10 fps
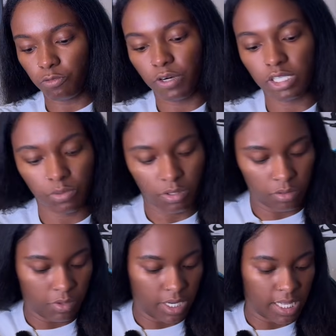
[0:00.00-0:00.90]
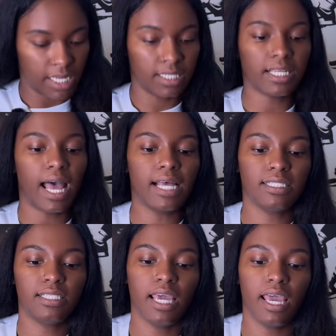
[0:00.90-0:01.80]
First, we're gonna read that
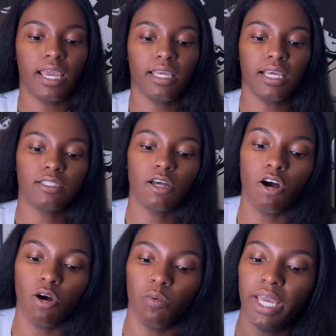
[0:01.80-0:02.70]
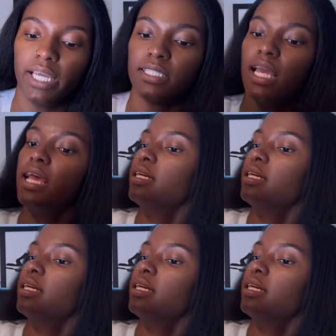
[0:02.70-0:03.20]
size tag as always.